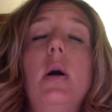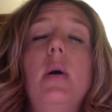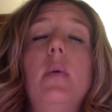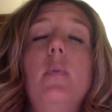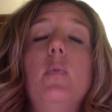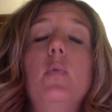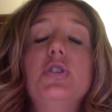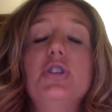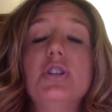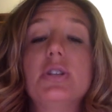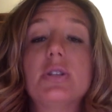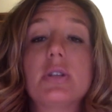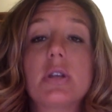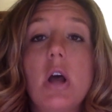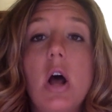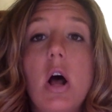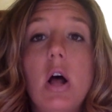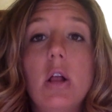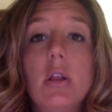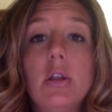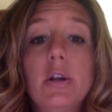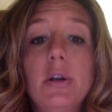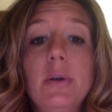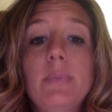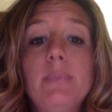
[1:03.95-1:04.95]
which is
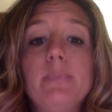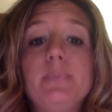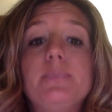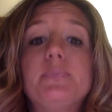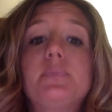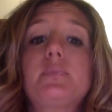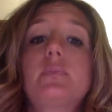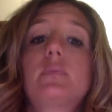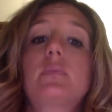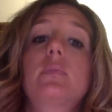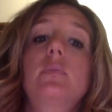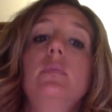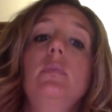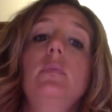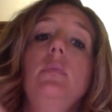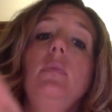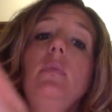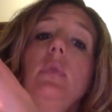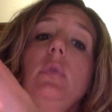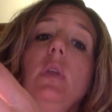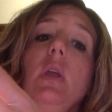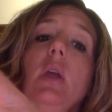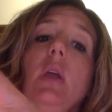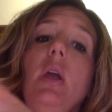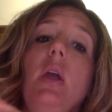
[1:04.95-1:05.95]
color,
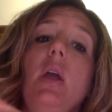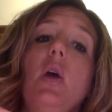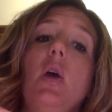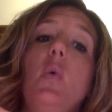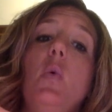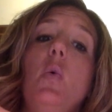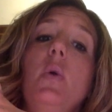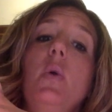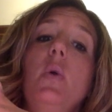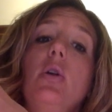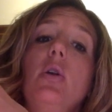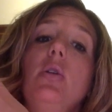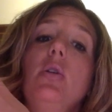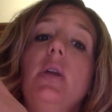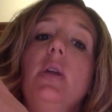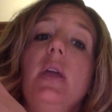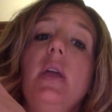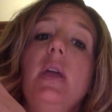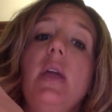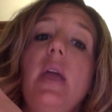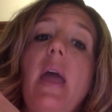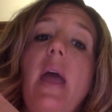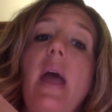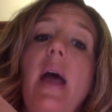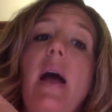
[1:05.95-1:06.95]
we are
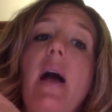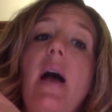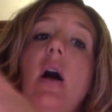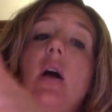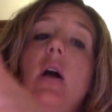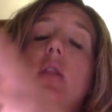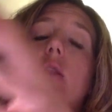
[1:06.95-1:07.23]
looking at a